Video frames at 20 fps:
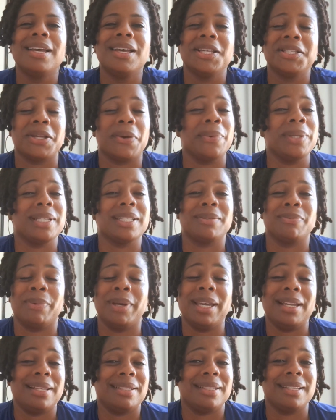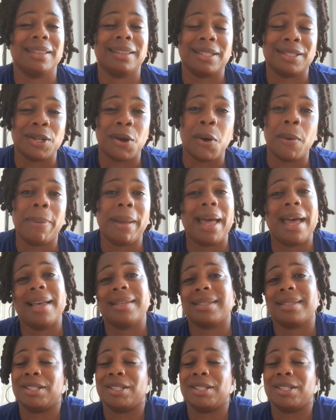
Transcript: So we just went, took the toll pass,